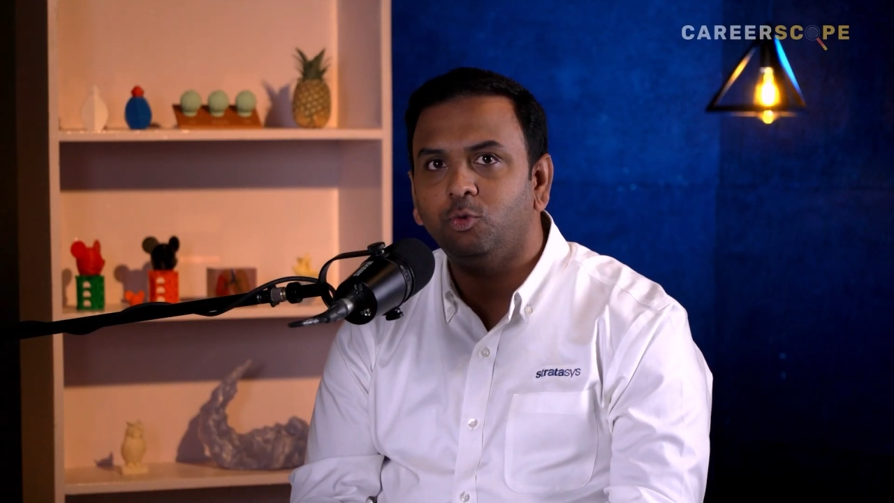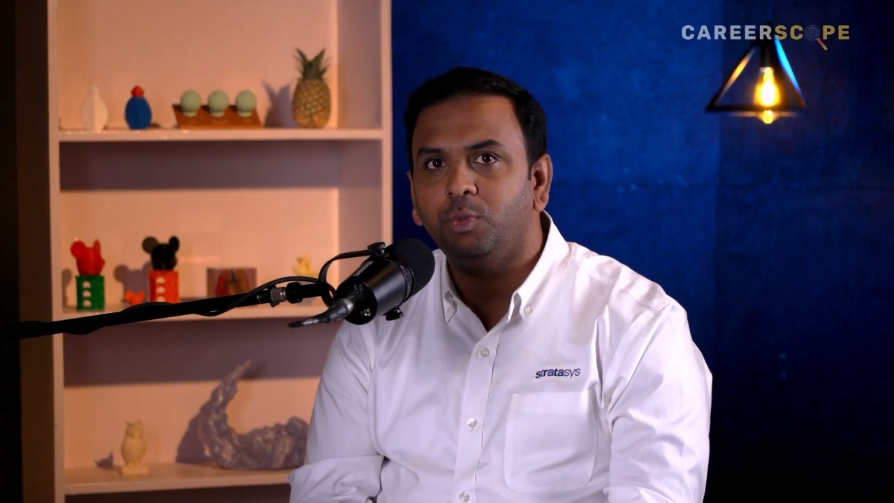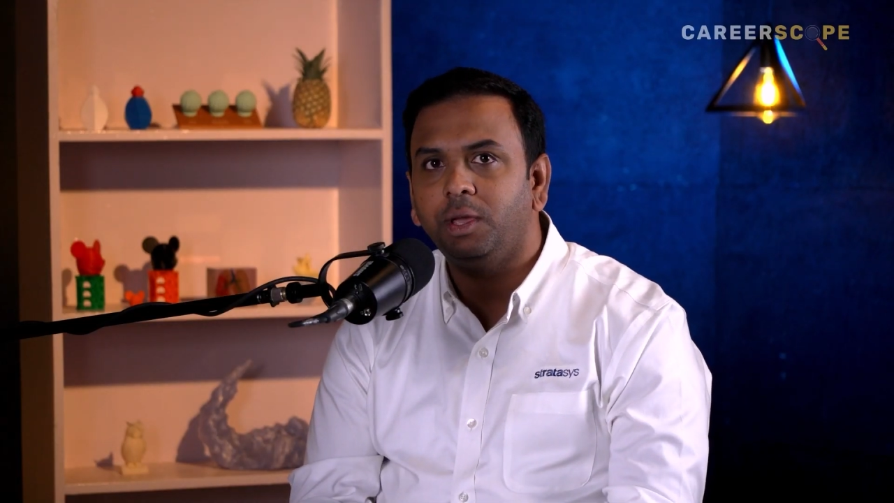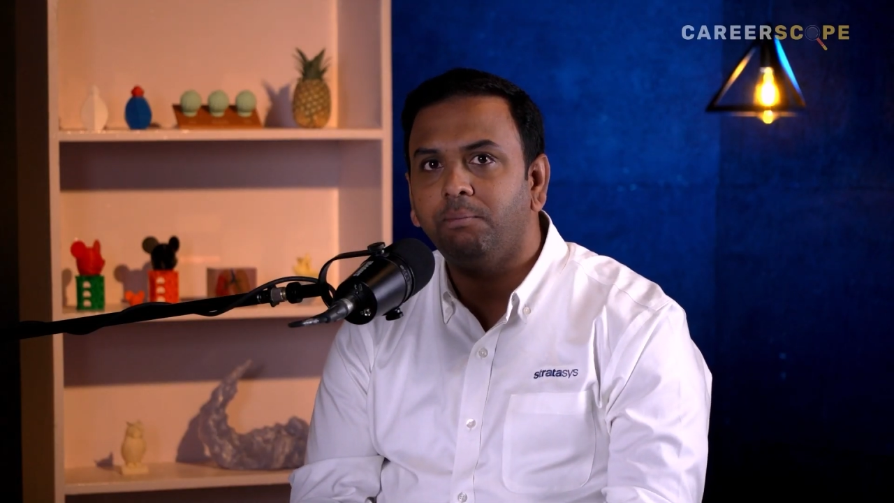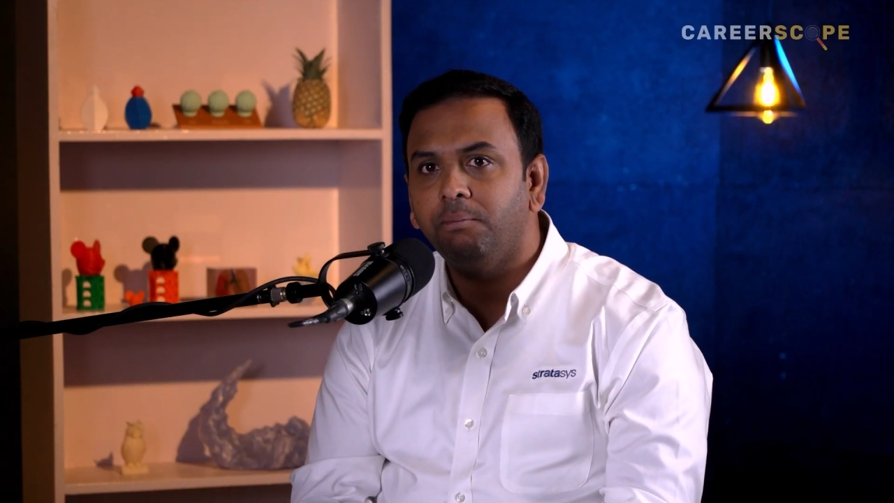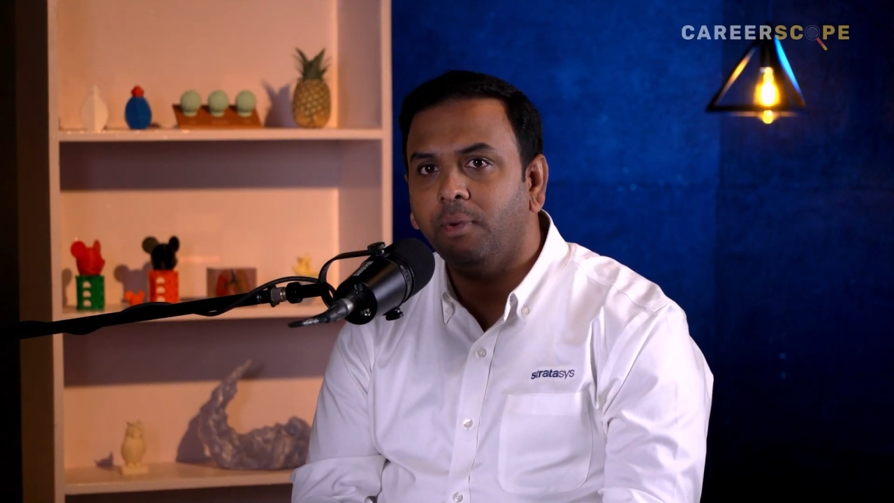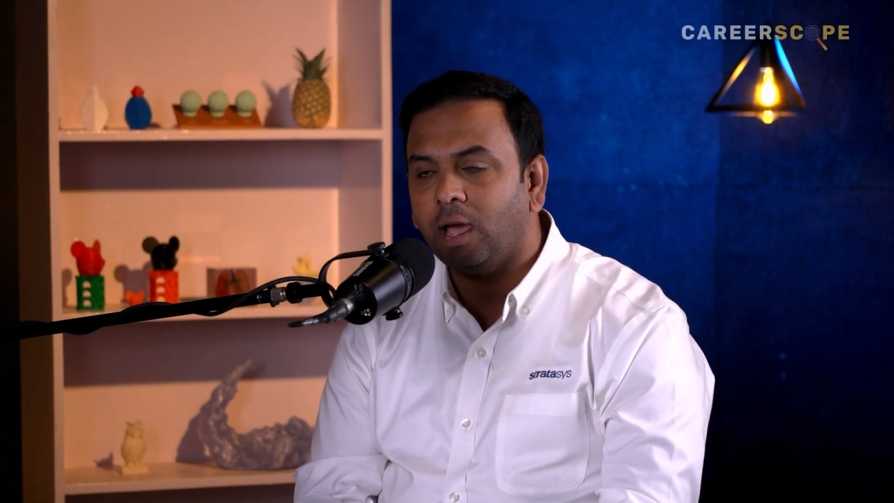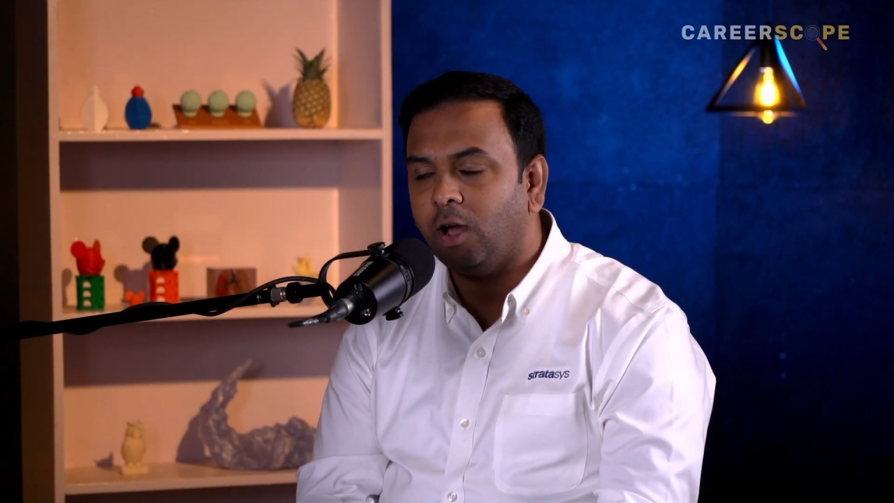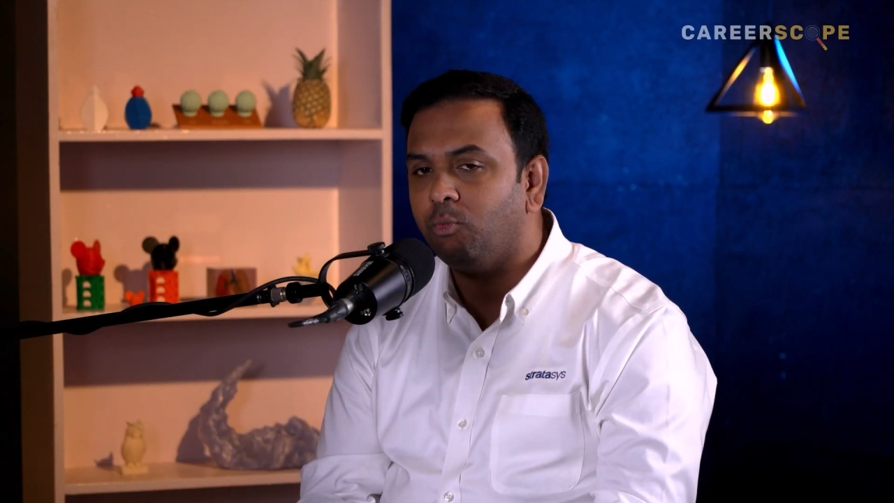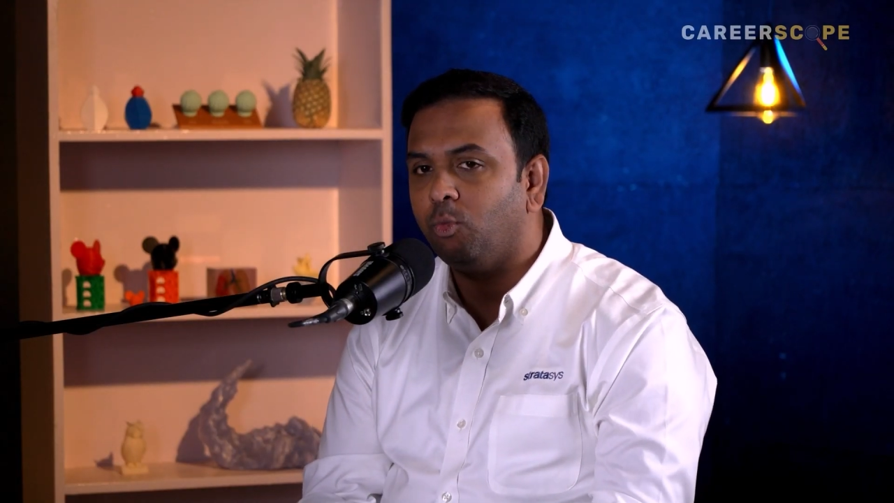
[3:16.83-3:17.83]
to be
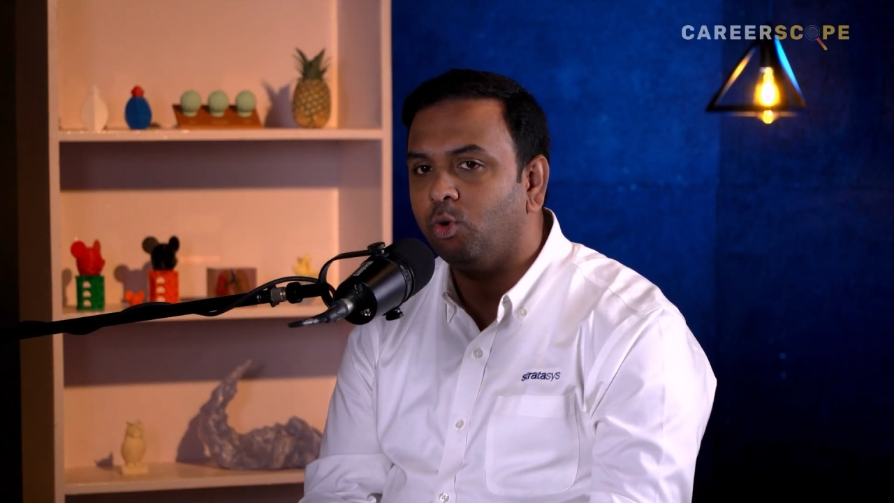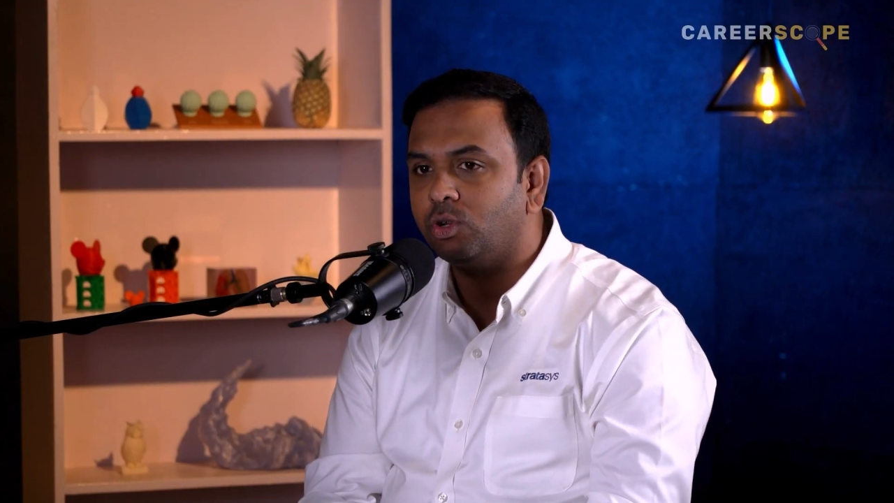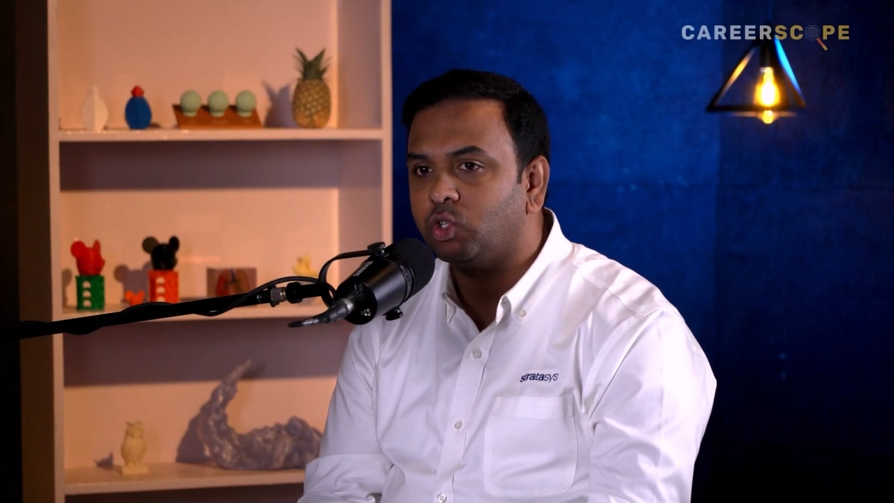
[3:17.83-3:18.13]
have more